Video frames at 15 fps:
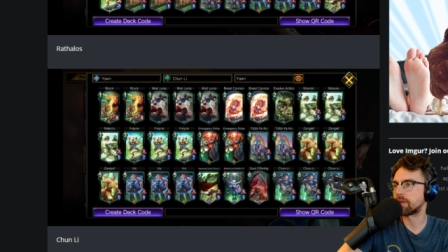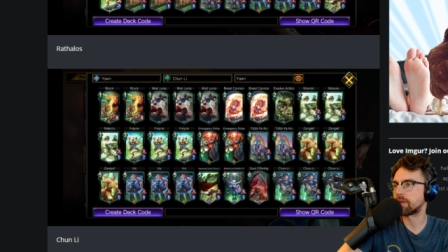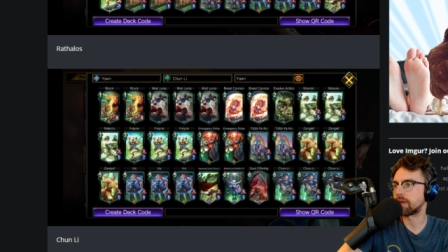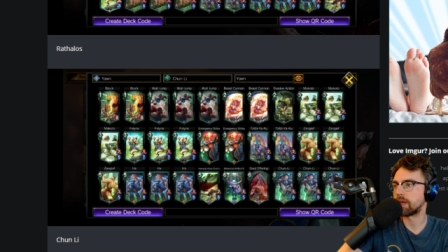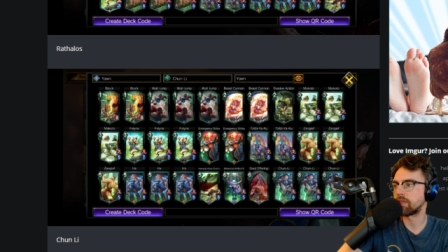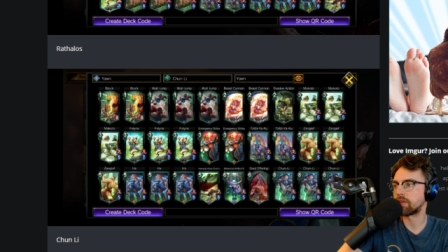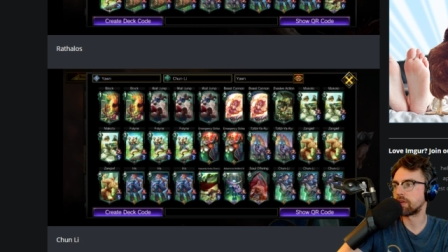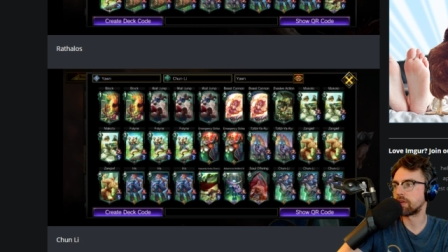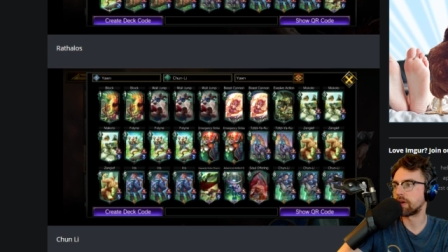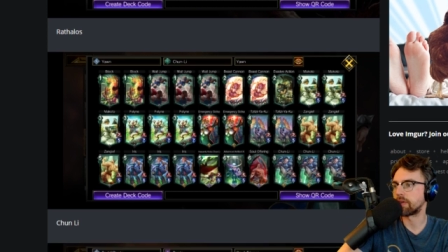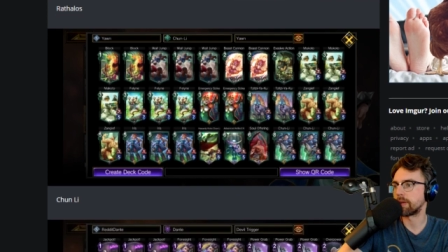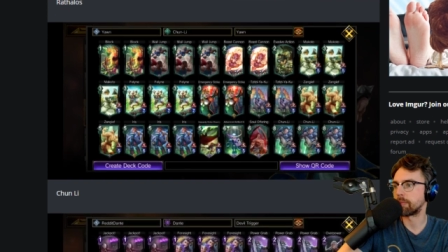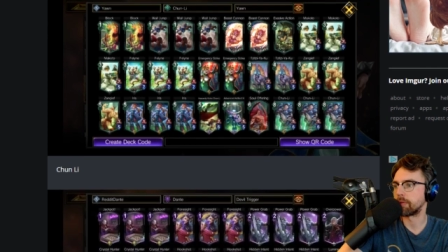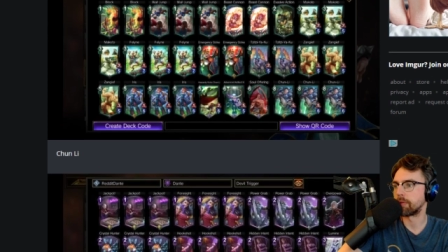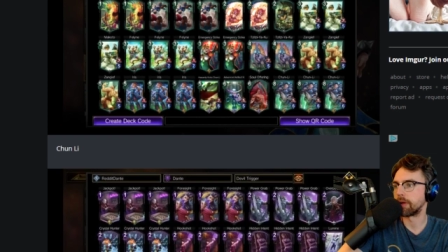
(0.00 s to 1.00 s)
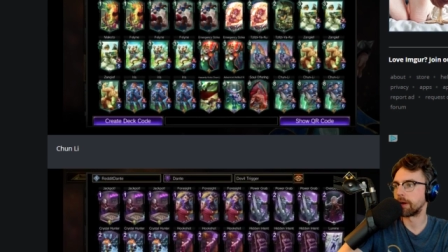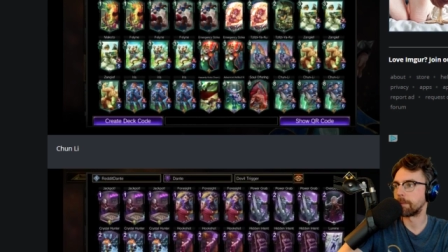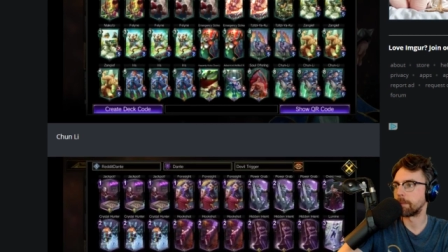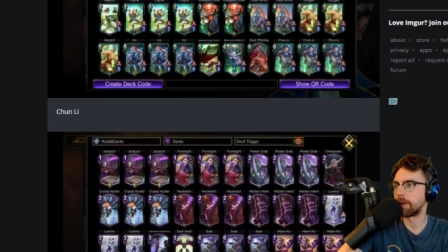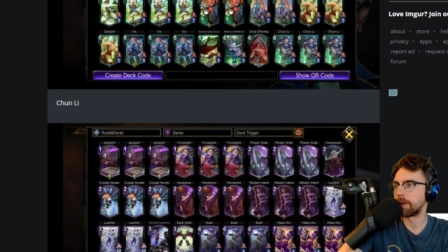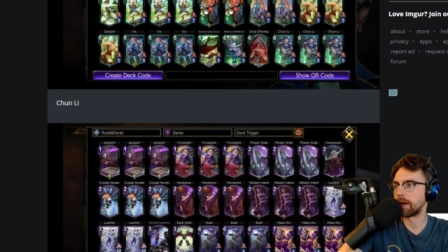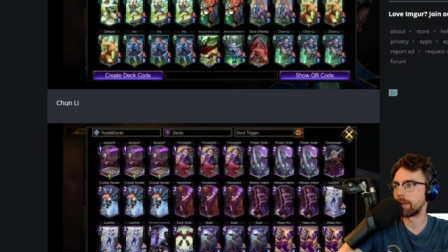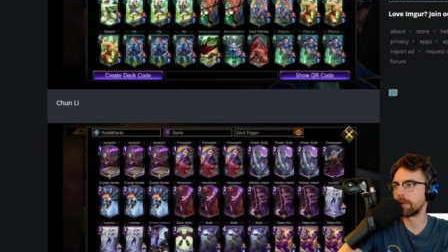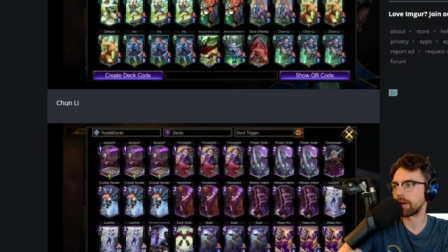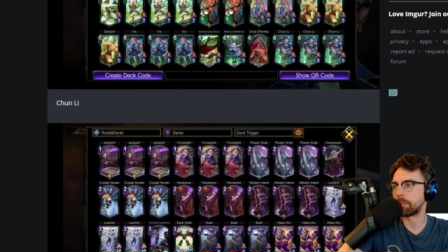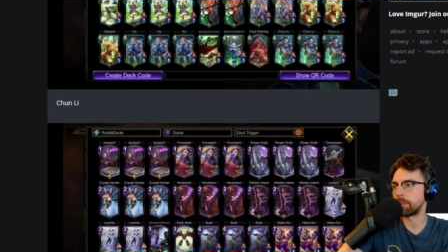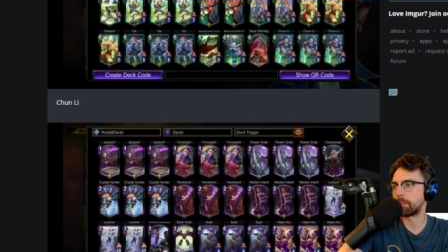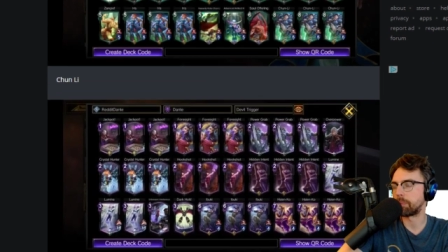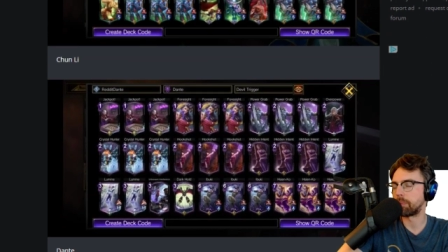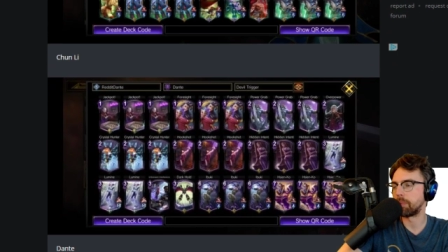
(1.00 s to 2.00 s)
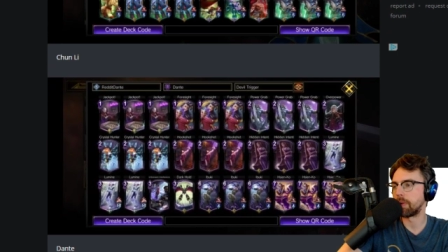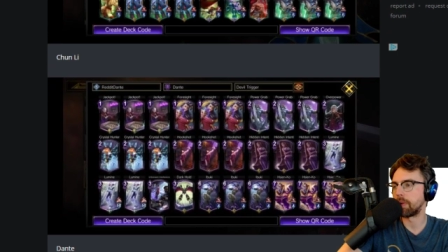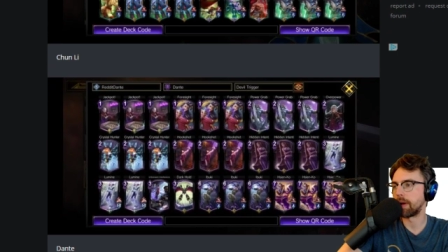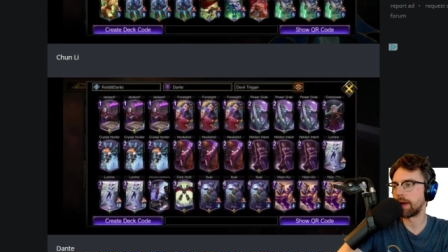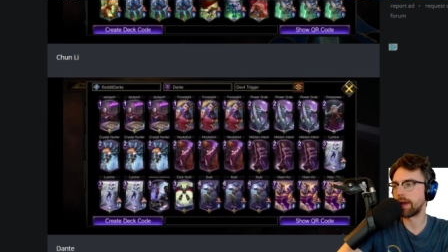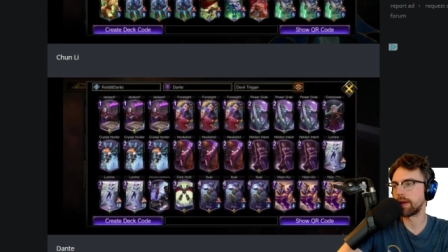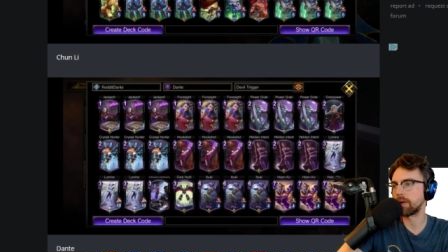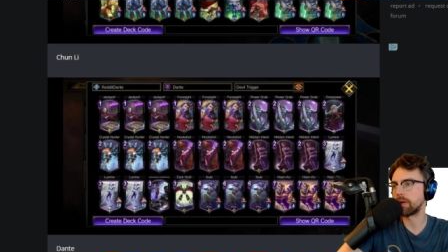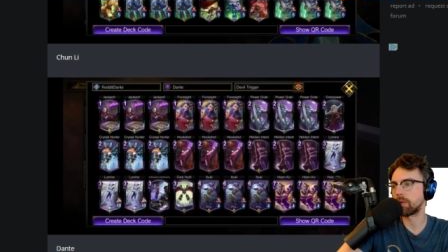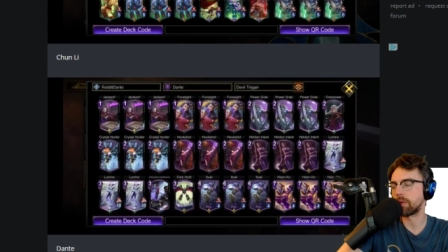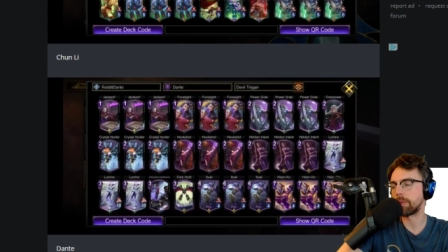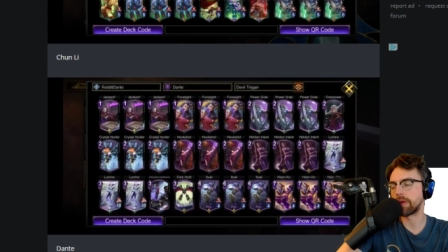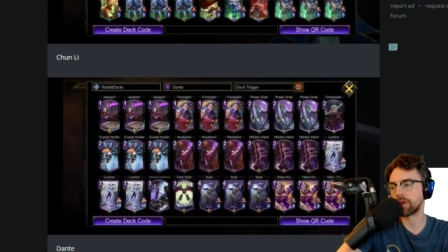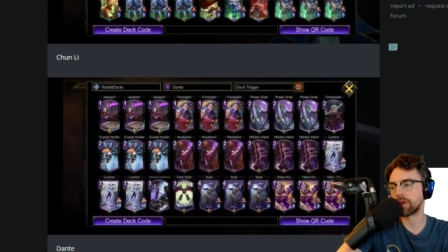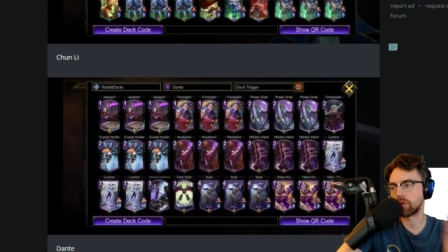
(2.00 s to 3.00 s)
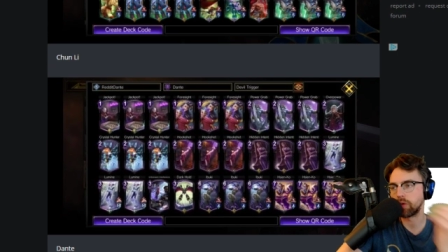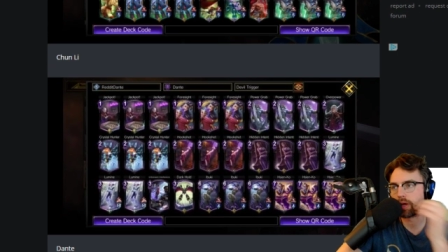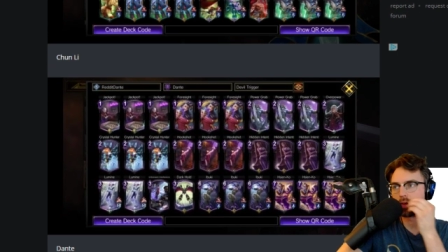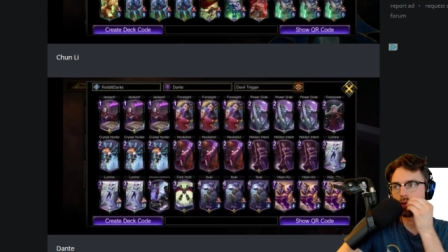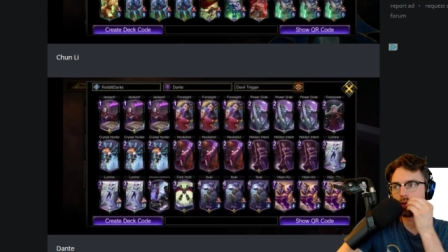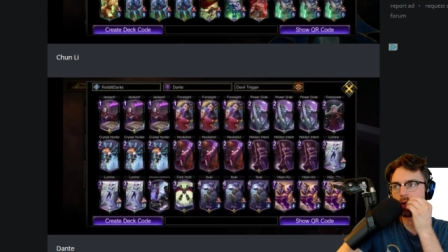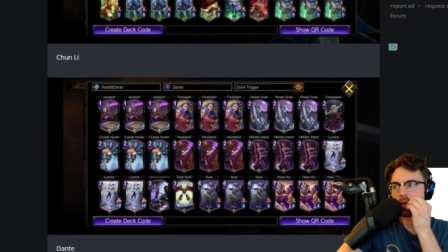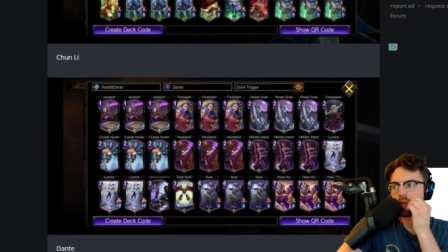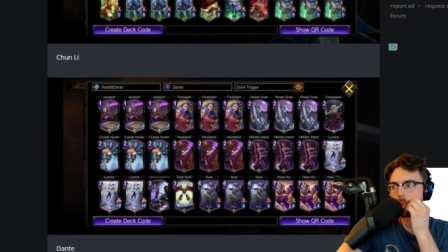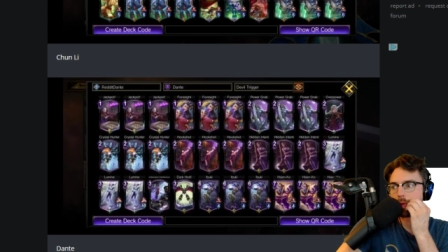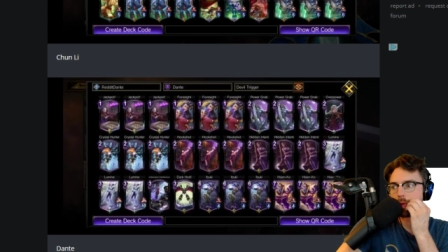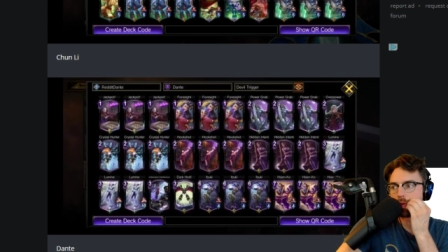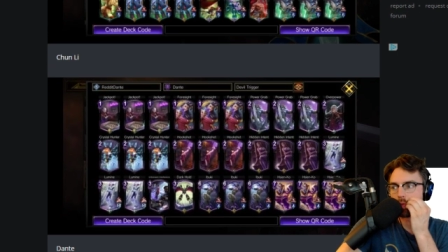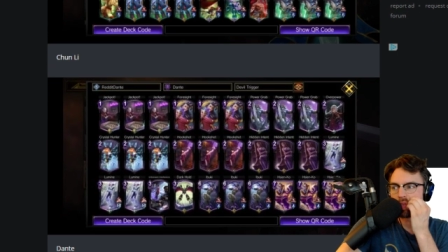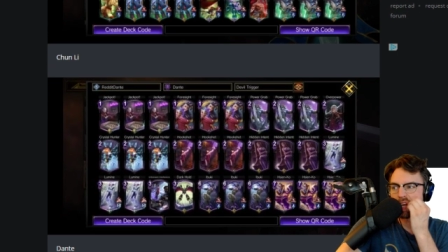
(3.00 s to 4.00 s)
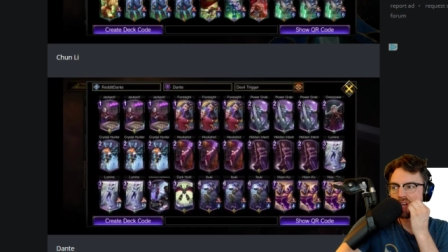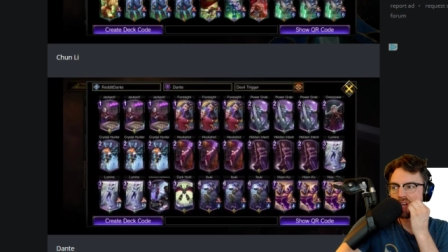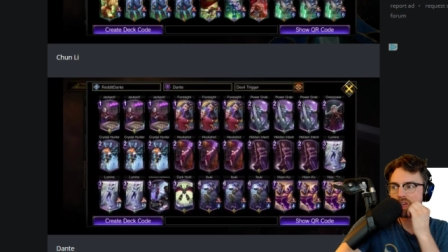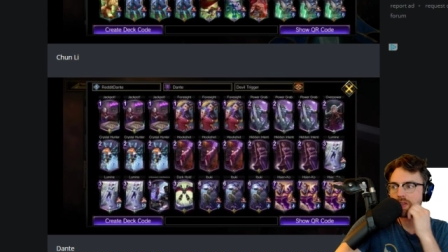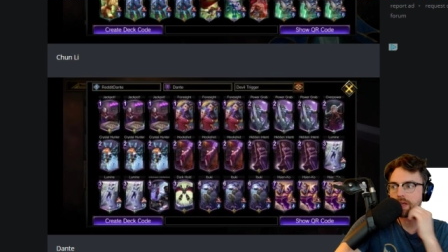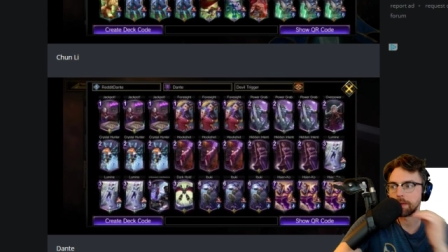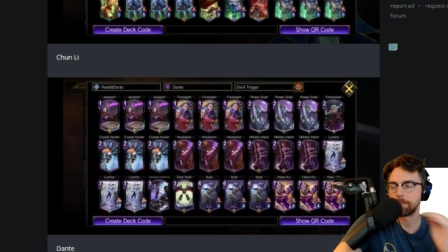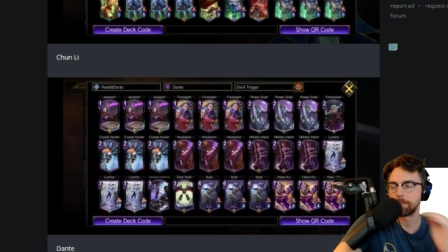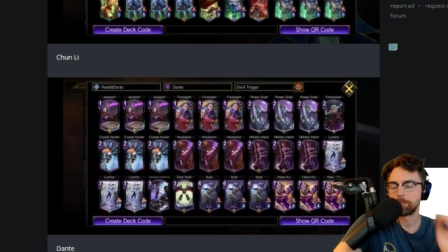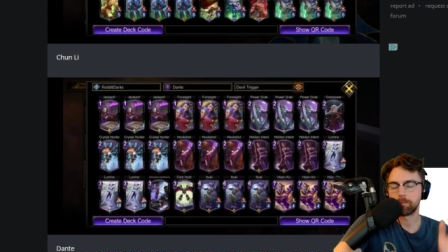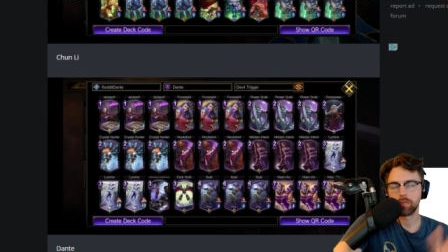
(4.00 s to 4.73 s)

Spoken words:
He's a Dante player, and I'm not great at Dante, but Dante,